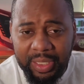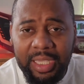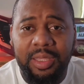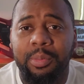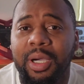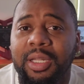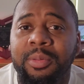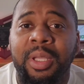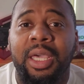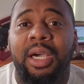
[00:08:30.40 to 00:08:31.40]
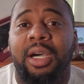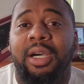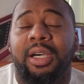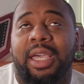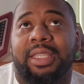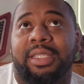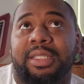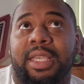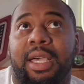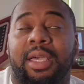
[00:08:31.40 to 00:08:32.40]
at the bottom. At the
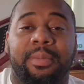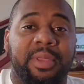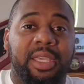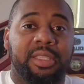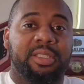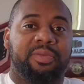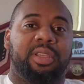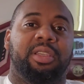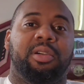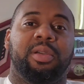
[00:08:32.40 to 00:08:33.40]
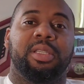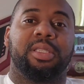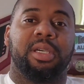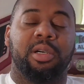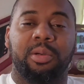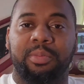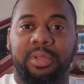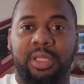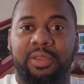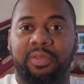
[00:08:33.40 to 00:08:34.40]
time that this video is up,
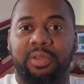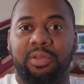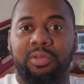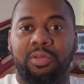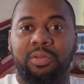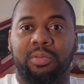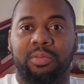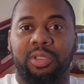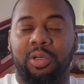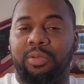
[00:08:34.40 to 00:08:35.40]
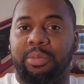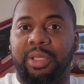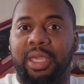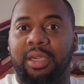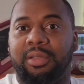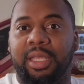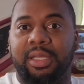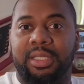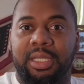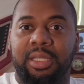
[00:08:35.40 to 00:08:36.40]
if you don't want to be held
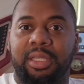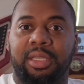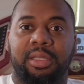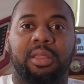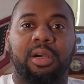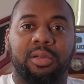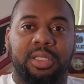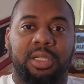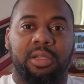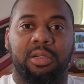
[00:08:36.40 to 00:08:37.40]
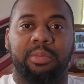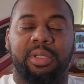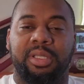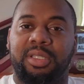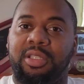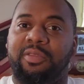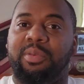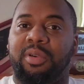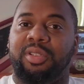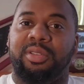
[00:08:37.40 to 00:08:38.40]
down to anything long term, but it still
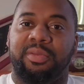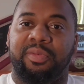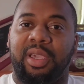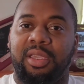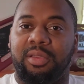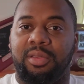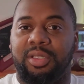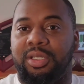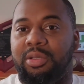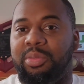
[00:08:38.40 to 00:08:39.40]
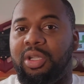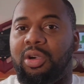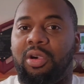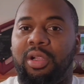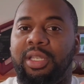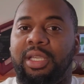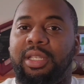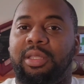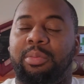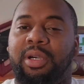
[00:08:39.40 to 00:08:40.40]
brought you some value, there should be a heart
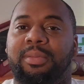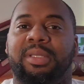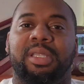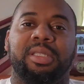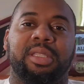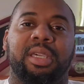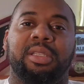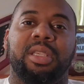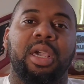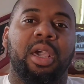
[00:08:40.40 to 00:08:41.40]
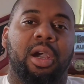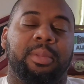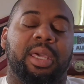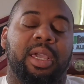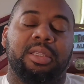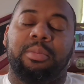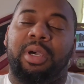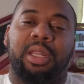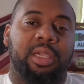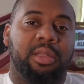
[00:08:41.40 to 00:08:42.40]
down at the bottom that says thanks. I'm not
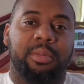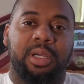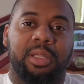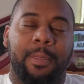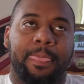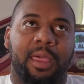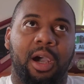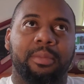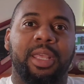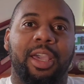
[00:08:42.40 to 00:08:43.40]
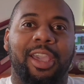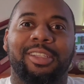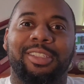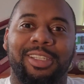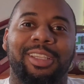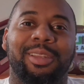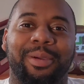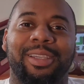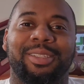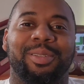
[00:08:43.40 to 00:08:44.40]
asking anybody
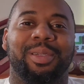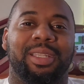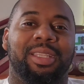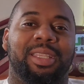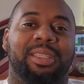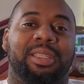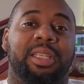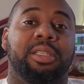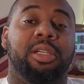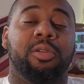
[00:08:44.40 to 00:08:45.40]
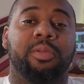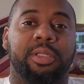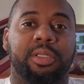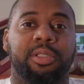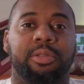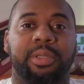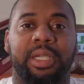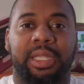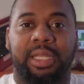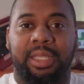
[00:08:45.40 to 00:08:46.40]
to do anything that they don't want to do,
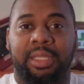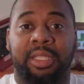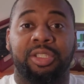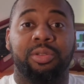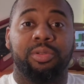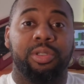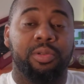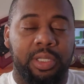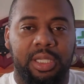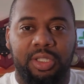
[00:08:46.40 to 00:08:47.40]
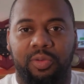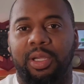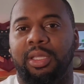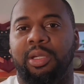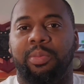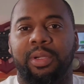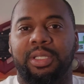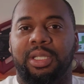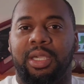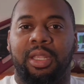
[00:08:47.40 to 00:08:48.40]
but anything that you do is greatly
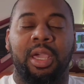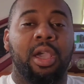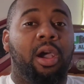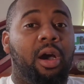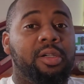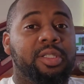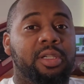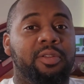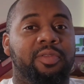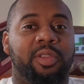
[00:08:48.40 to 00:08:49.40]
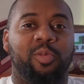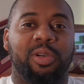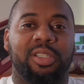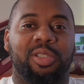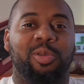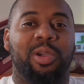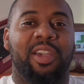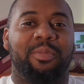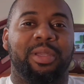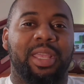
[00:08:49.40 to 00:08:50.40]
appreciated. Also, for the ones who
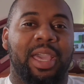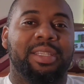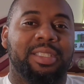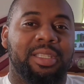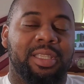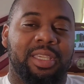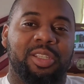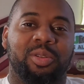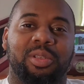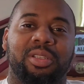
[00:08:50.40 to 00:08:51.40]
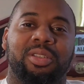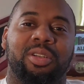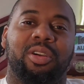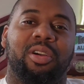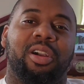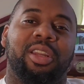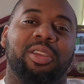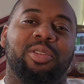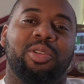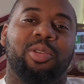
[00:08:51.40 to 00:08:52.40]
have been asking, the introduction to car
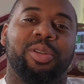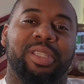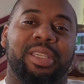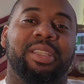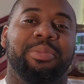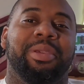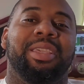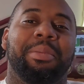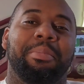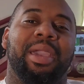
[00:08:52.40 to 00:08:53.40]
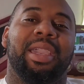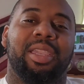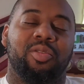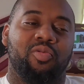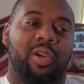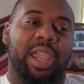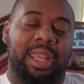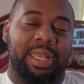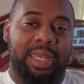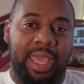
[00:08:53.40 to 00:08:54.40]
audio course is being made
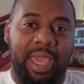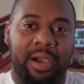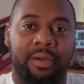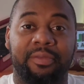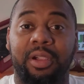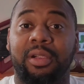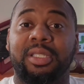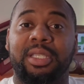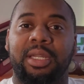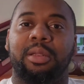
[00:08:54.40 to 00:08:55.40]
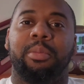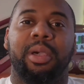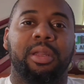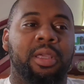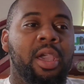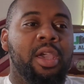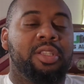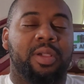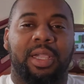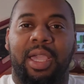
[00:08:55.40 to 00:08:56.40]
right now. I'm very excited about it,
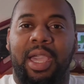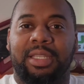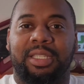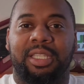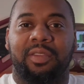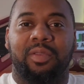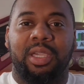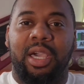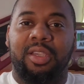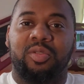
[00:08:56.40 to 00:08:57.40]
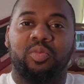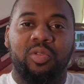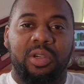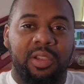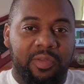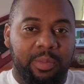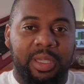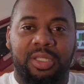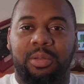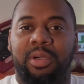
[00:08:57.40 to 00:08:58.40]
so I can actually give you guys more
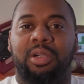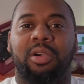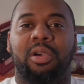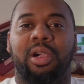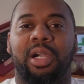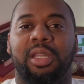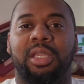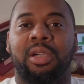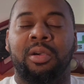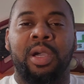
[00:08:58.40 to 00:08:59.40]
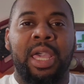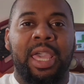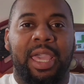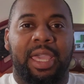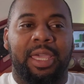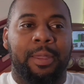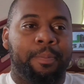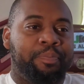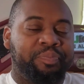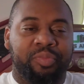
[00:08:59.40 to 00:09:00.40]
information about car audio,
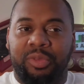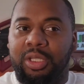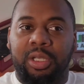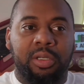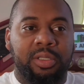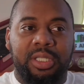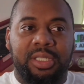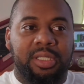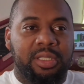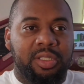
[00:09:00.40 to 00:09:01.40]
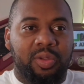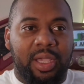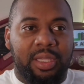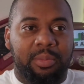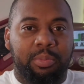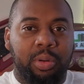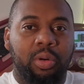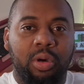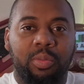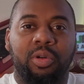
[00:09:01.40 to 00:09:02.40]
and you know, just so I can
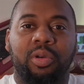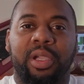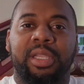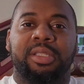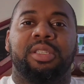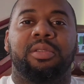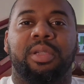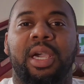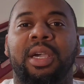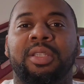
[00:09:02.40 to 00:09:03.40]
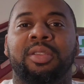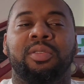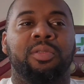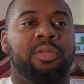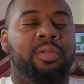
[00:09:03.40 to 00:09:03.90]
pour more into you guys who